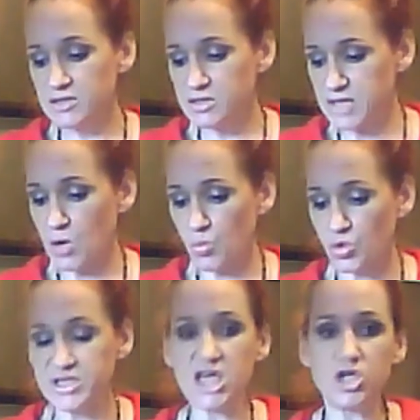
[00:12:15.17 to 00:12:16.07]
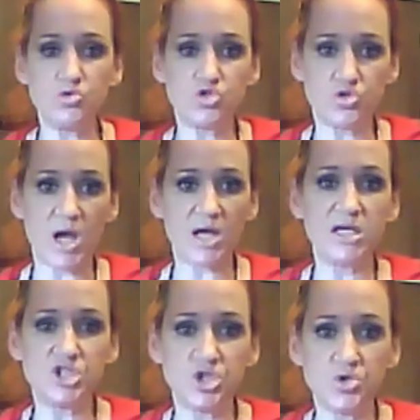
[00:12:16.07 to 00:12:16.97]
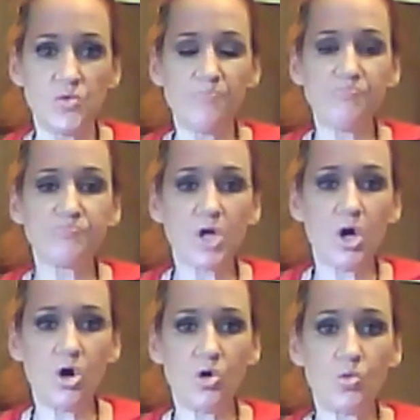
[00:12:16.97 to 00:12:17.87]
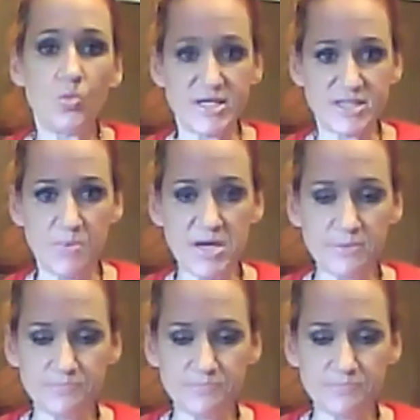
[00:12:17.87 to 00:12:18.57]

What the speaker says: that will take you directly to her recipe.